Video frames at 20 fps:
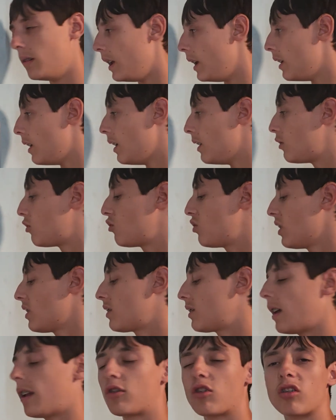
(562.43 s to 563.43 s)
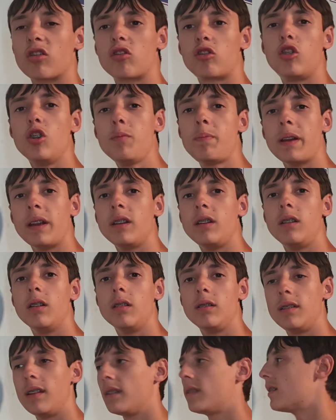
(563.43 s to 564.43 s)
It's just such a
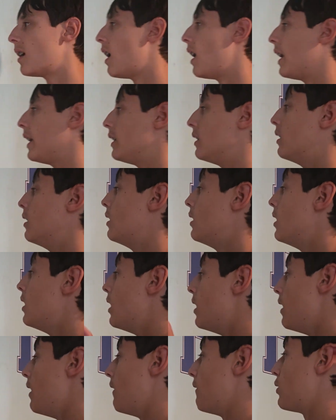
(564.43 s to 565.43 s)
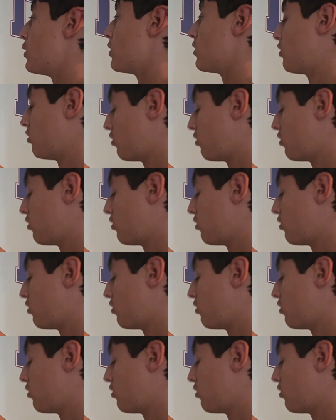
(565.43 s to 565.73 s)
stupid design for a